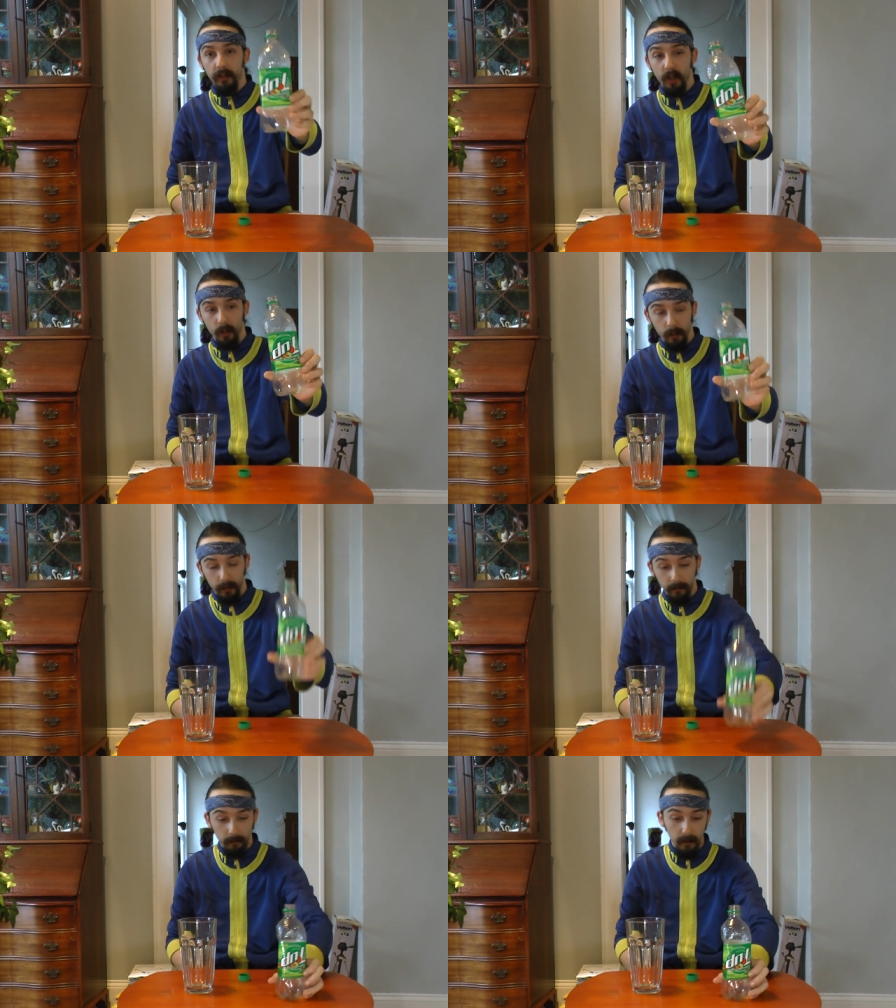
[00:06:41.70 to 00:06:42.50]
Soda
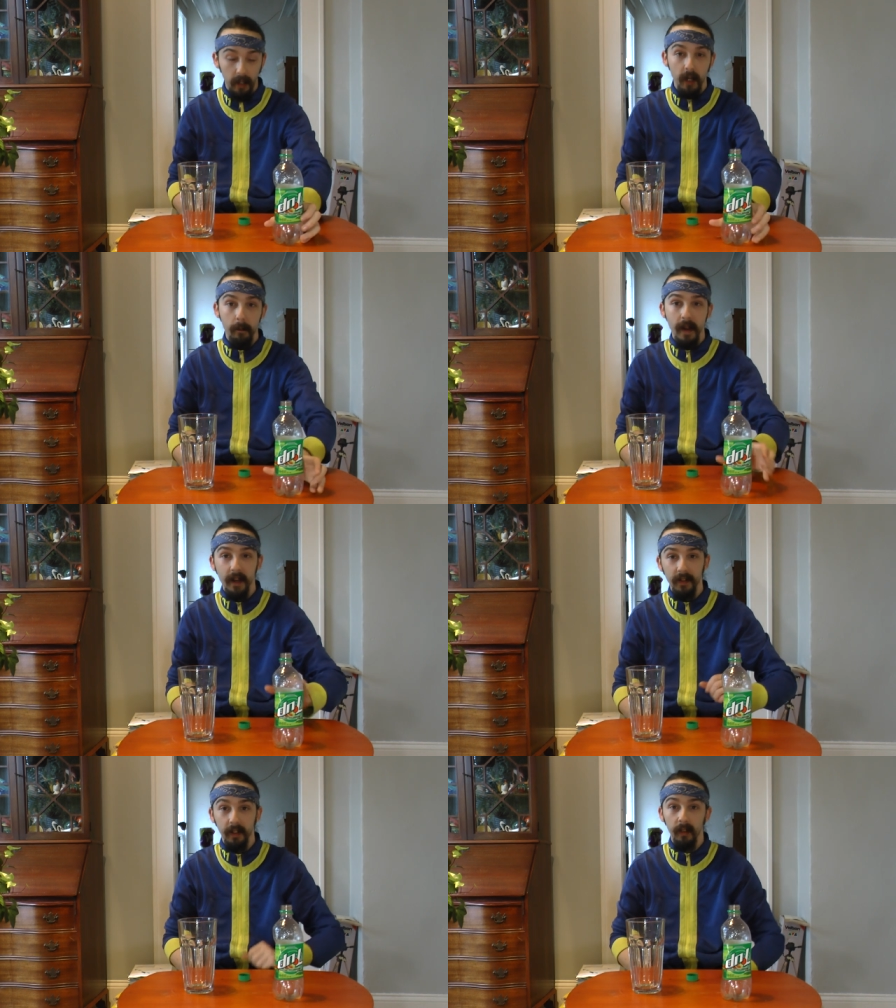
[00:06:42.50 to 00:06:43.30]
was freaking
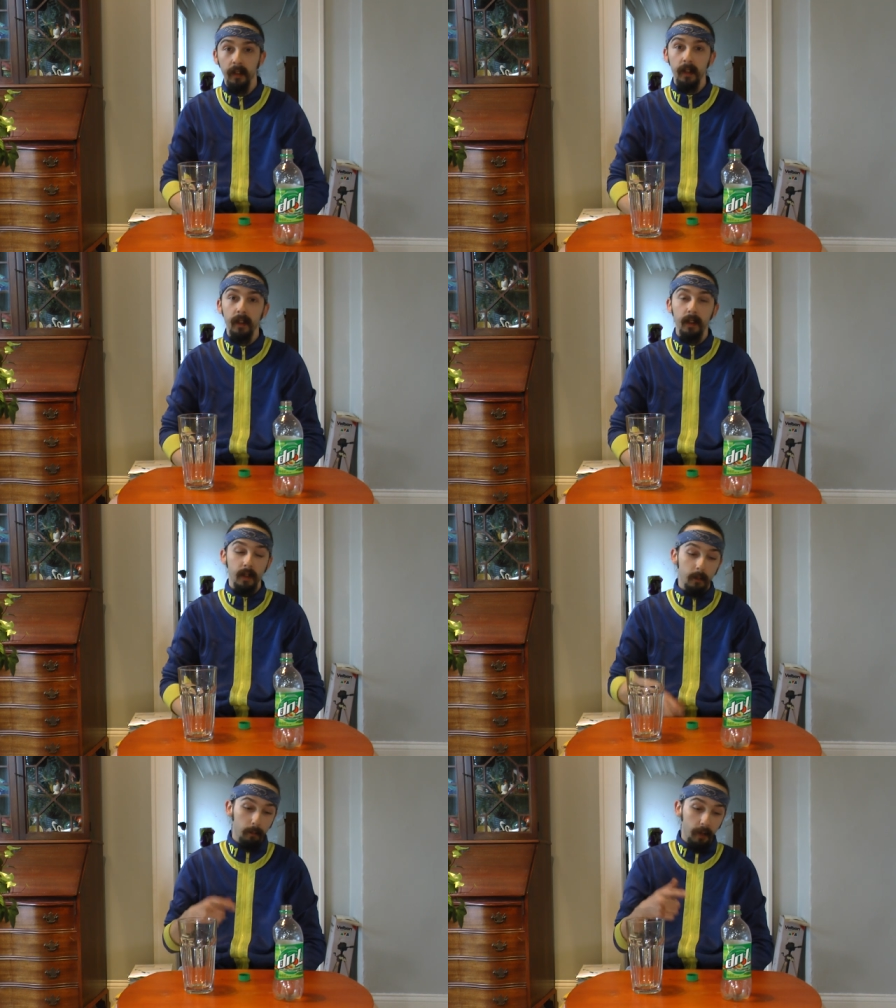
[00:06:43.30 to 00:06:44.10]
amazing.
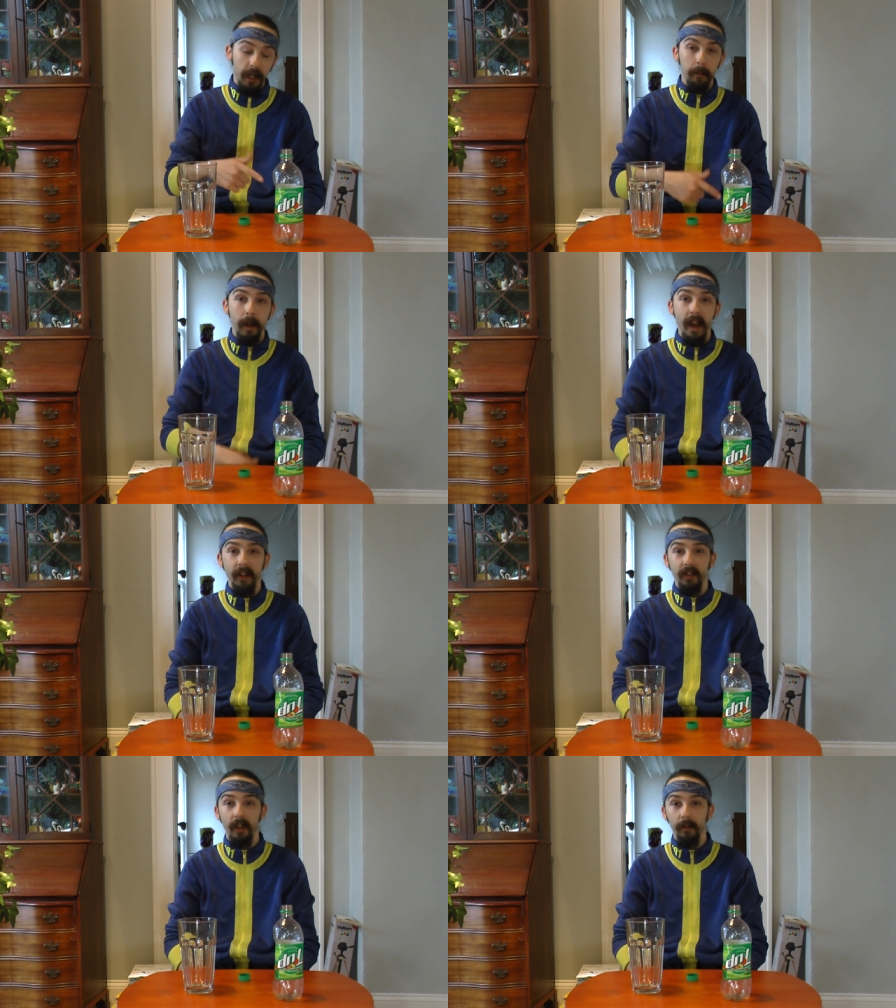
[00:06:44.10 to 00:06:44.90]
Bring it
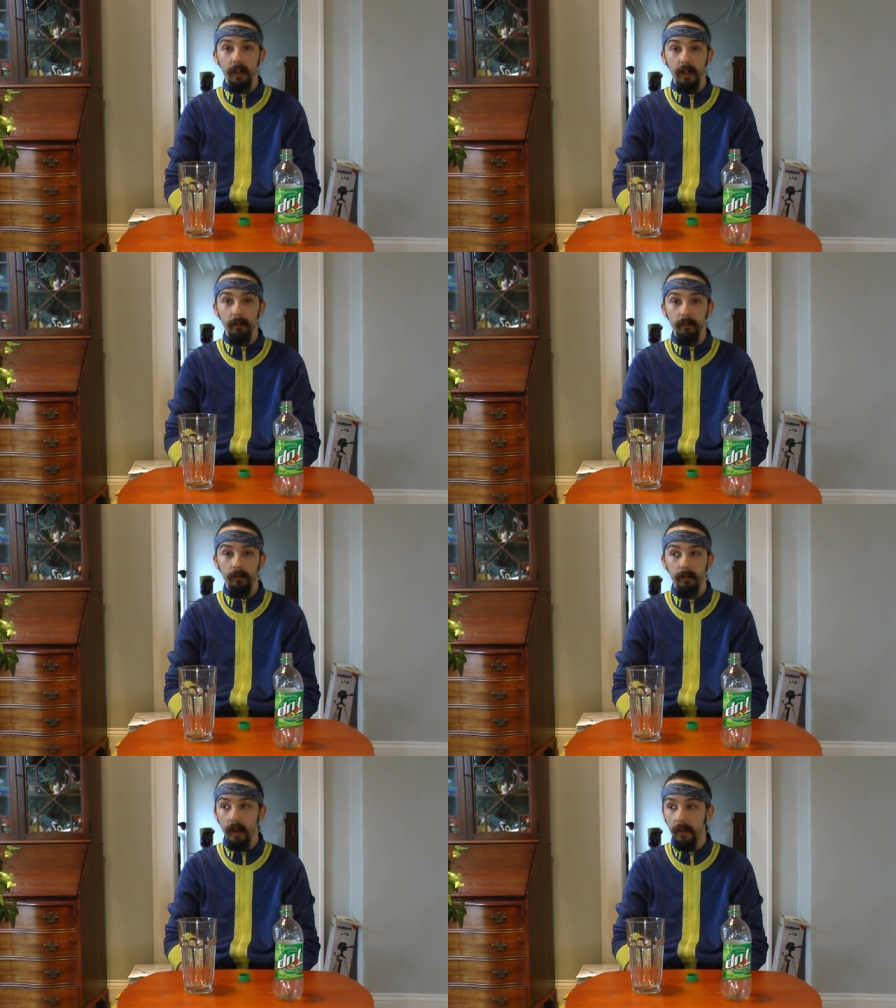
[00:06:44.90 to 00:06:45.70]
back, 7 Up.
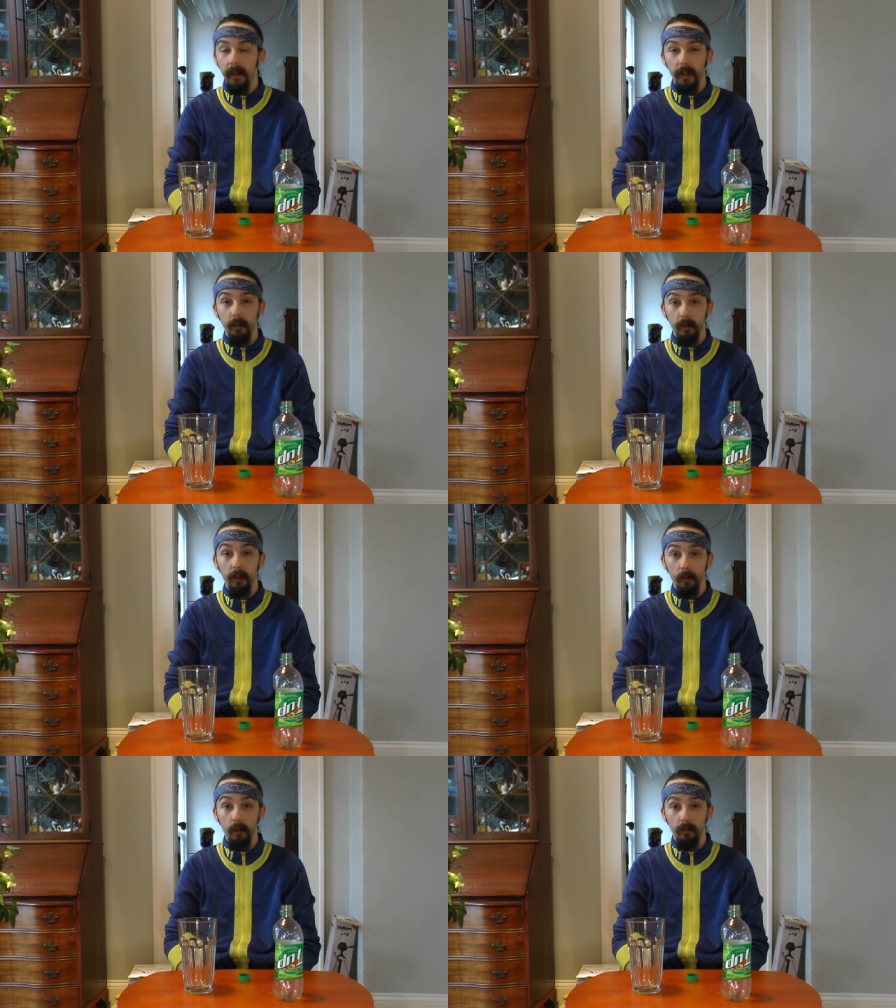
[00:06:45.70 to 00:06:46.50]
I think it would
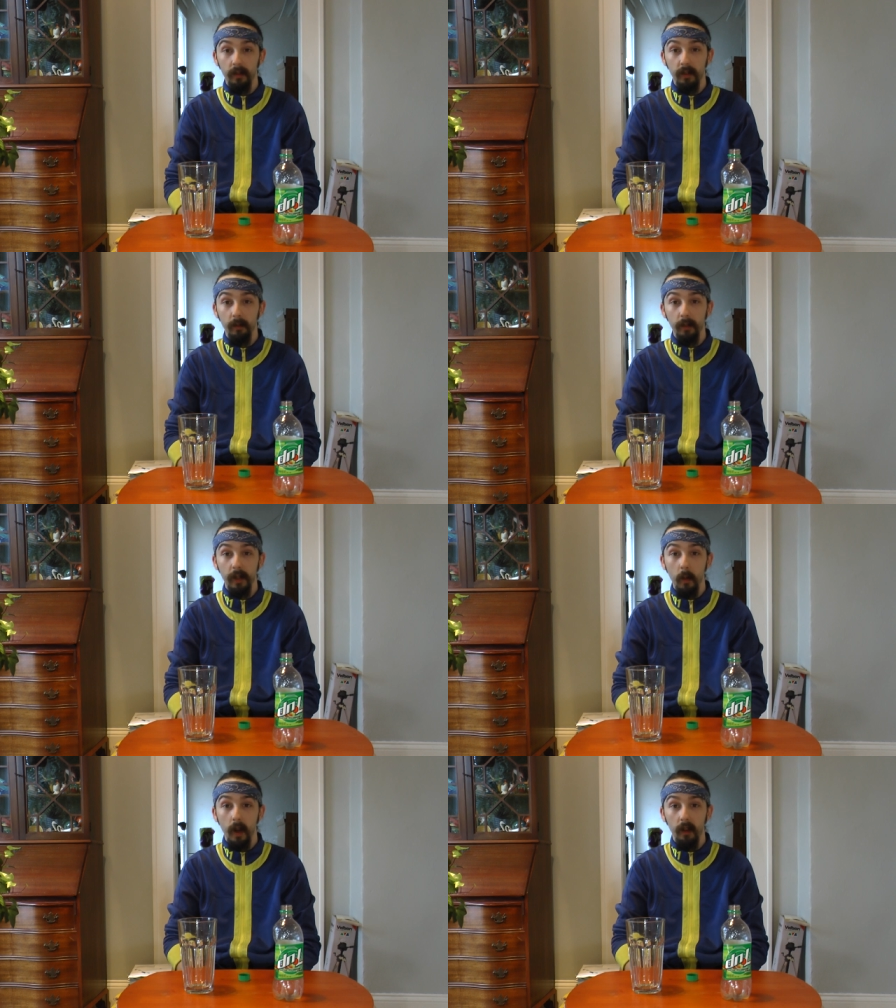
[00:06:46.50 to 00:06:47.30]
do, do
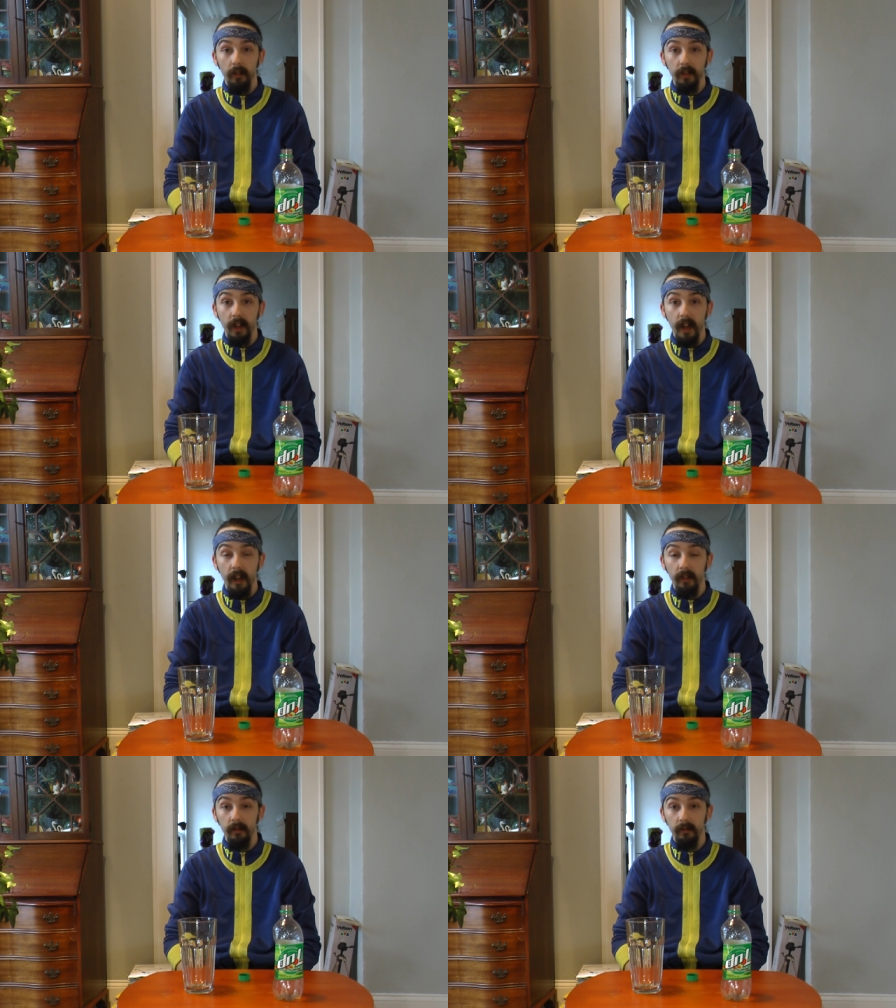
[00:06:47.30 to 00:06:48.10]
pretty well
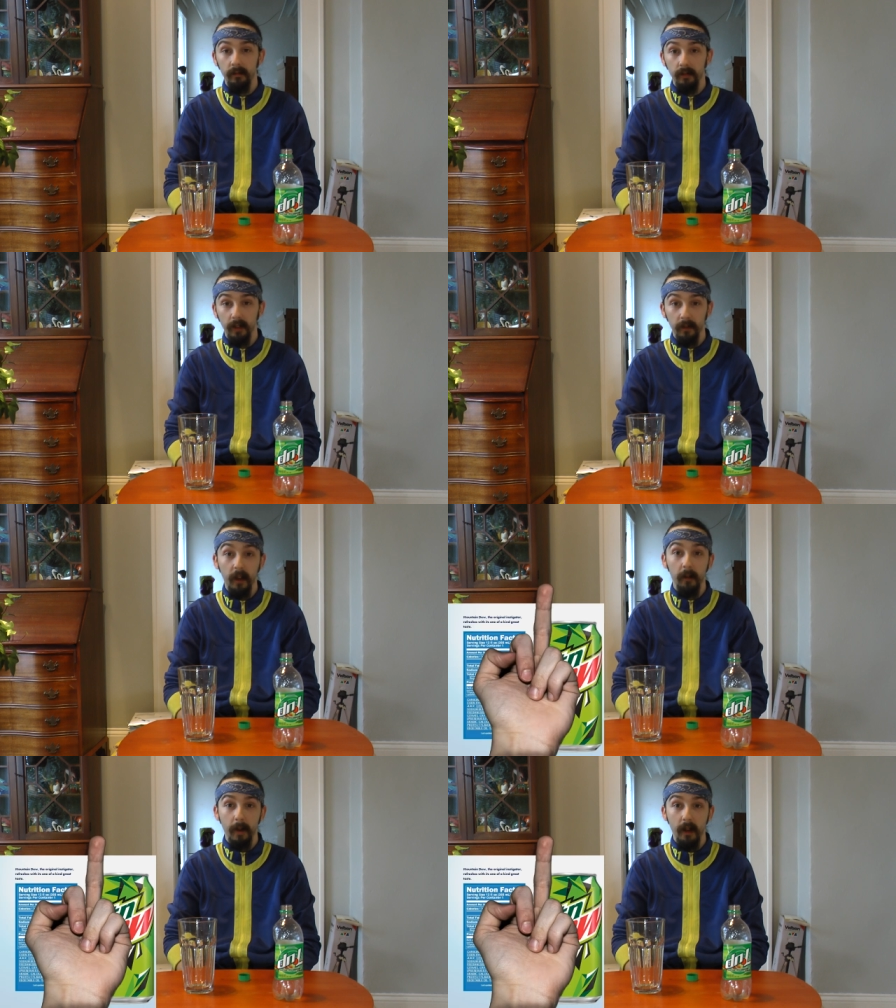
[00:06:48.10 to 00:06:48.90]
today. Because
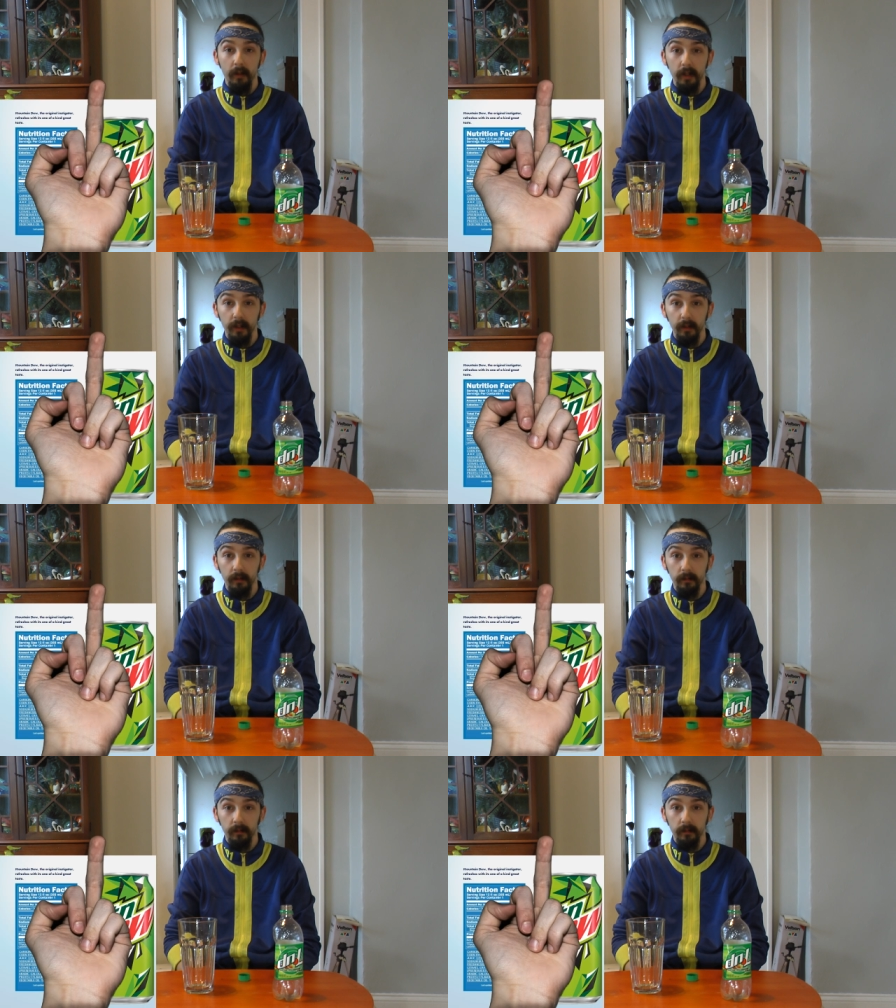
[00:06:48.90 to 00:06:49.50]
fuck Mountain Dew.